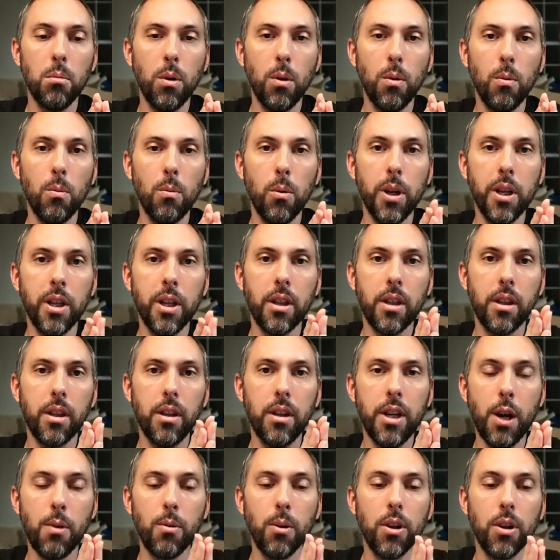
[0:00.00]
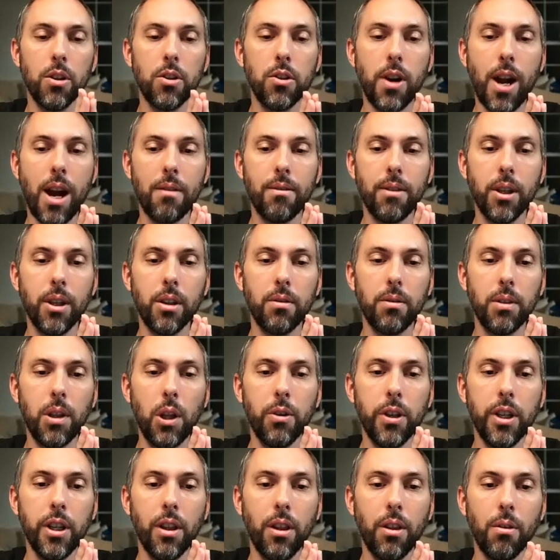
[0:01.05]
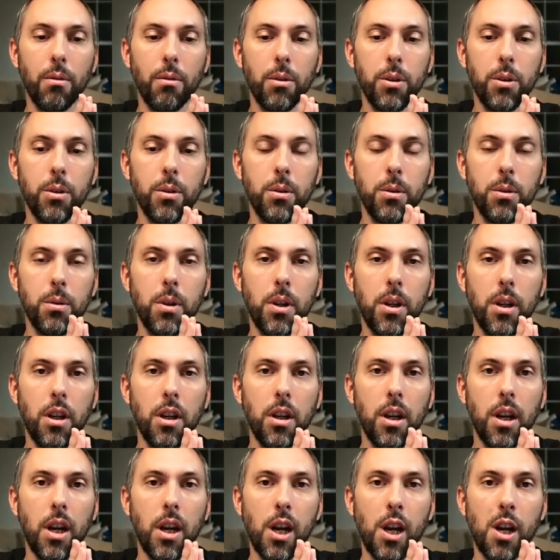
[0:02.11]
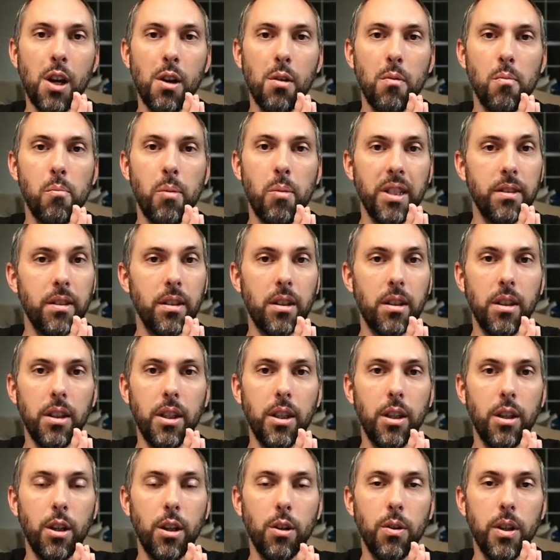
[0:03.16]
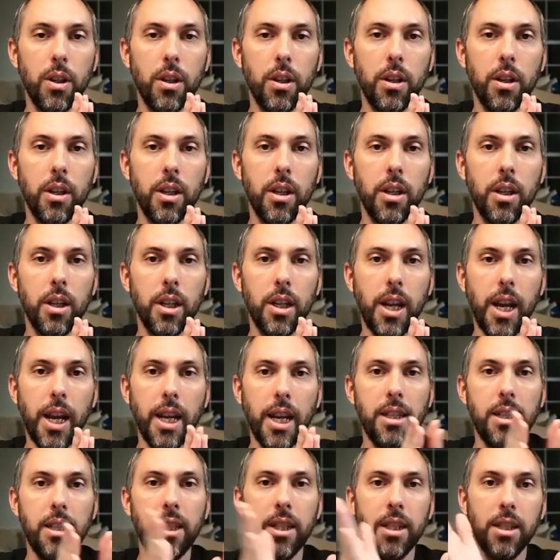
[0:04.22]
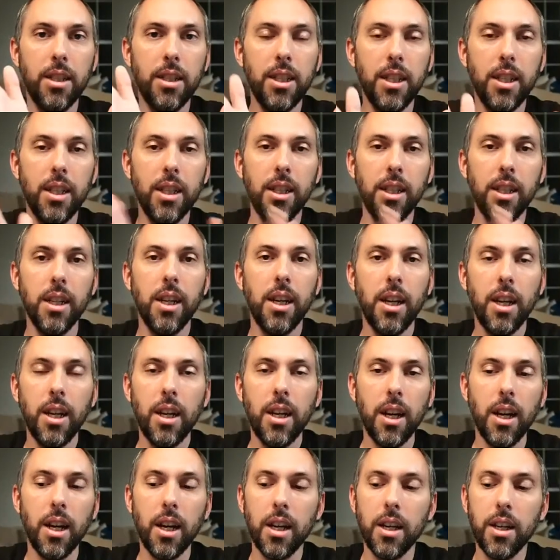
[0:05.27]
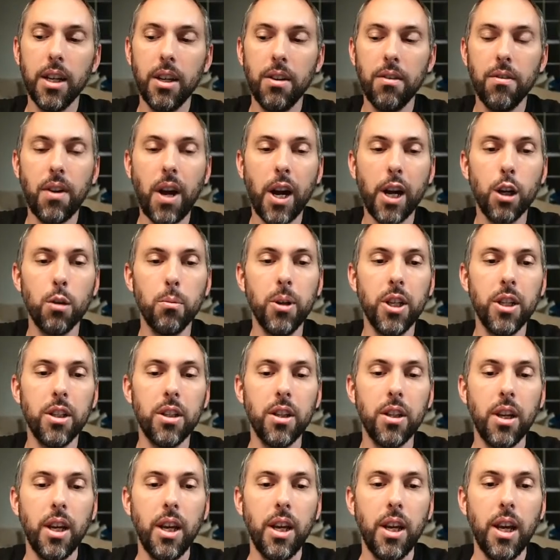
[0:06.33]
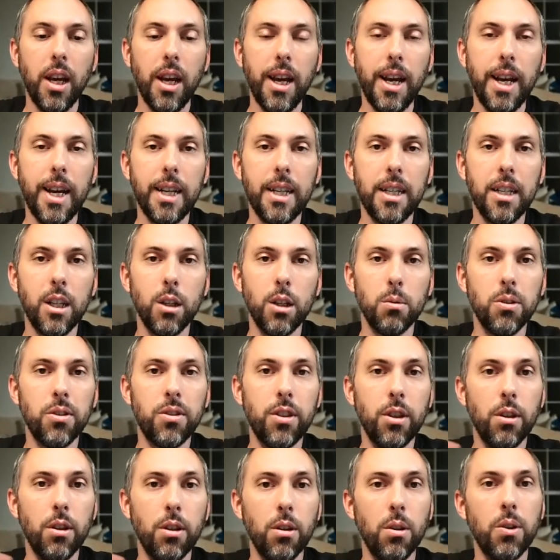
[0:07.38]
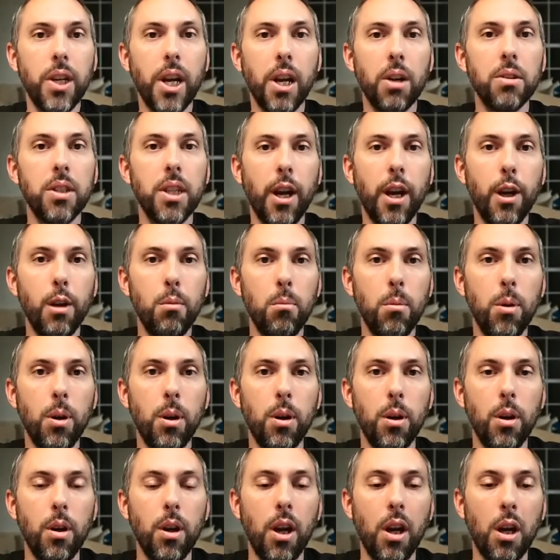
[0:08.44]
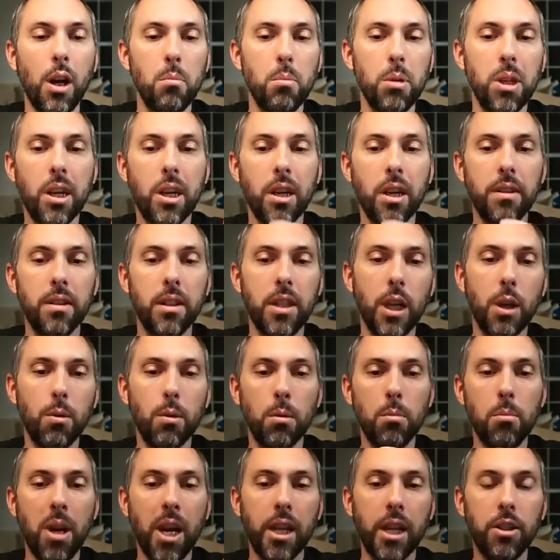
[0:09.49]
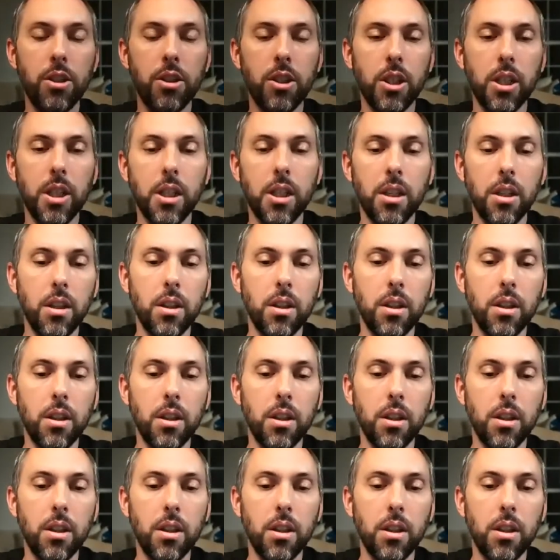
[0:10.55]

with network traffic flowing through basically an AT&T environment, and there was zero downtime because they were managing